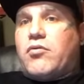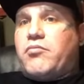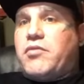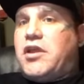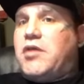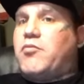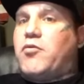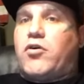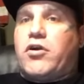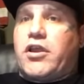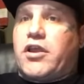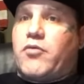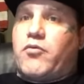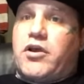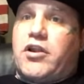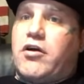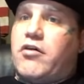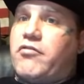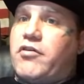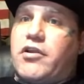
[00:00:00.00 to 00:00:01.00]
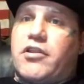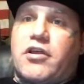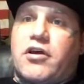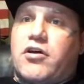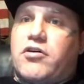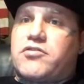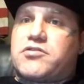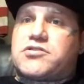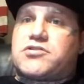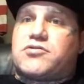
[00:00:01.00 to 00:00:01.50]
me and Morgan went over to
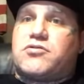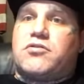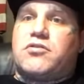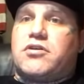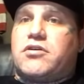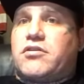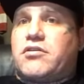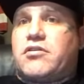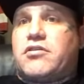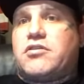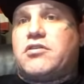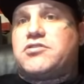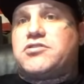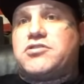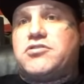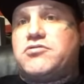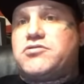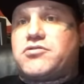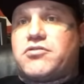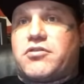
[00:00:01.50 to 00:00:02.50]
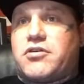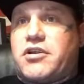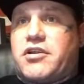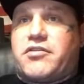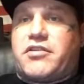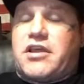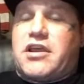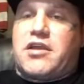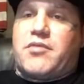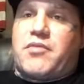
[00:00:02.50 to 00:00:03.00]
the Hoax 2
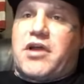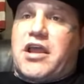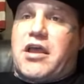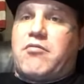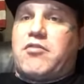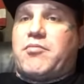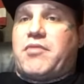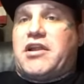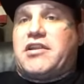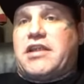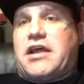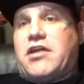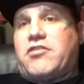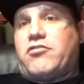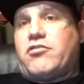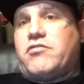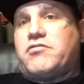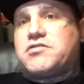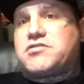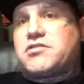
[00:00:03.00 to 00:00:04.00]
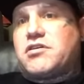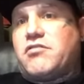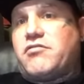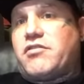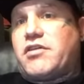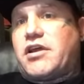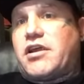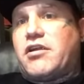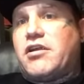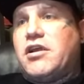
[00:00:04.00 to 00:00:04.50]
tour thing in Miami. My dad drove us
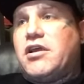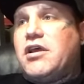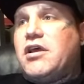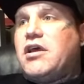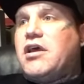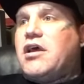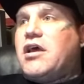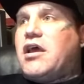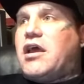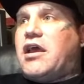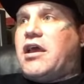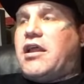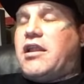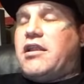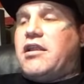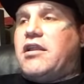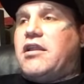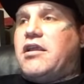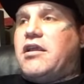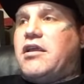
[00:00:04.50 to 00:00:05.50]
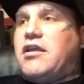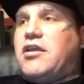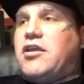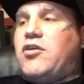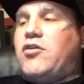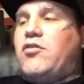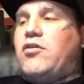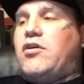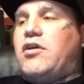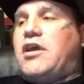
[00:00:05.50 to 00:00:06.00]
over there, and
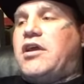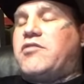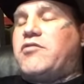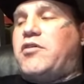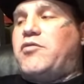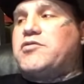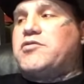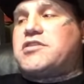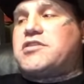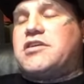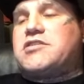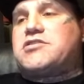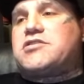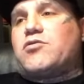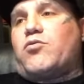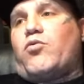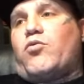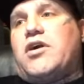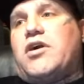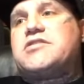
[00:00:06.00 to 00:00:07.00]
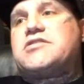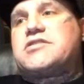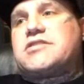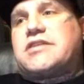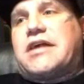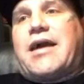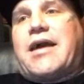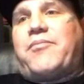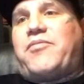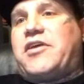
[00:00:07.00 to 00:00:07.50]
it's the one
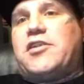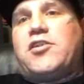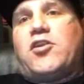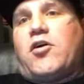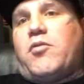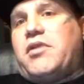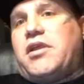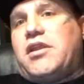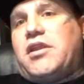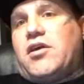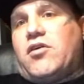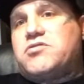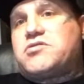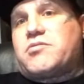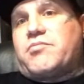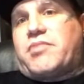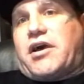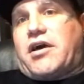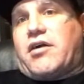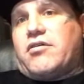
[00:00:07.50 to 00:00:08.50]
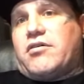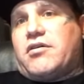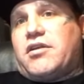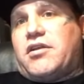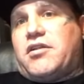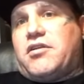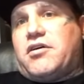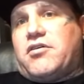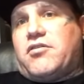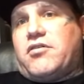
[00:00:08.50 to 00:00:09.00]
stop that nobody knows about,
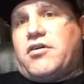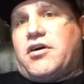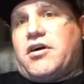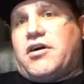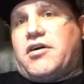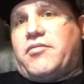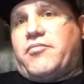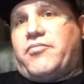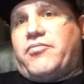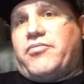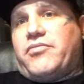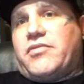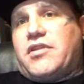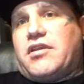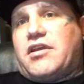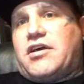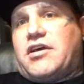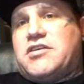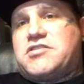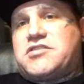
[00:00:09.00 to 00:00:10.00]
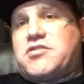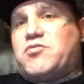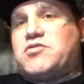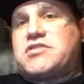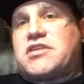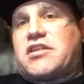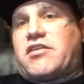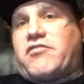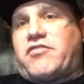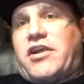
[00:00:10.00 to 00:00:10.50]
because it
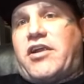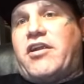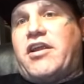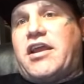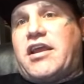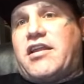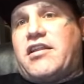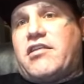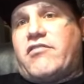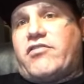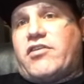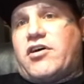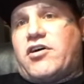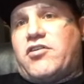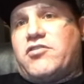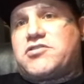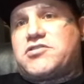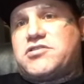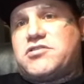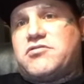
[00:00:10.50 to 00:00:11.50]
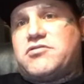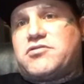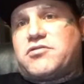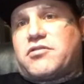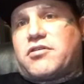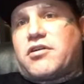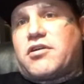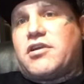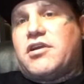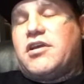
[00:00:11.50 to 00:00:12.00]
was at the very end of the Hoax 2
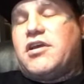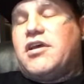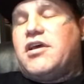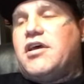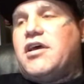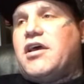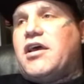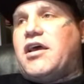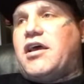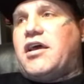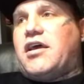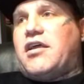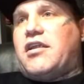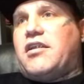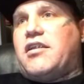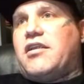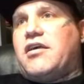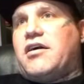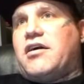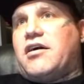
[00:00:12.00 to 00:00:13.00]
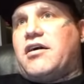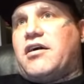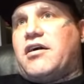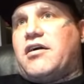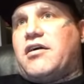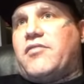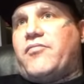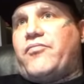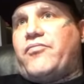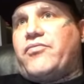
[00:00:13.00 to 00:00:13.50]
tour, and
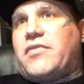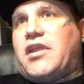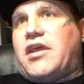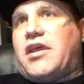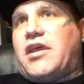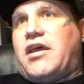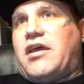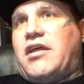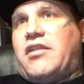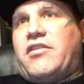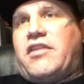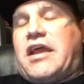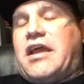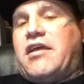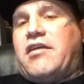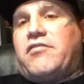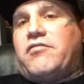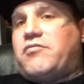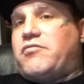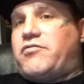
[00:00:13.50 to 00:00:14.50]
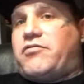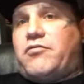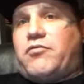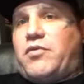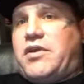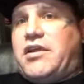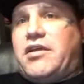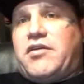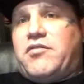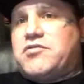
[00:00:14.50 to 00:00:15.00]

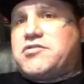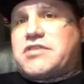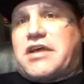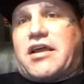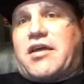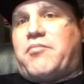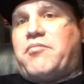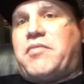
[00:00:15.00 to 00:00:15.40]
it was like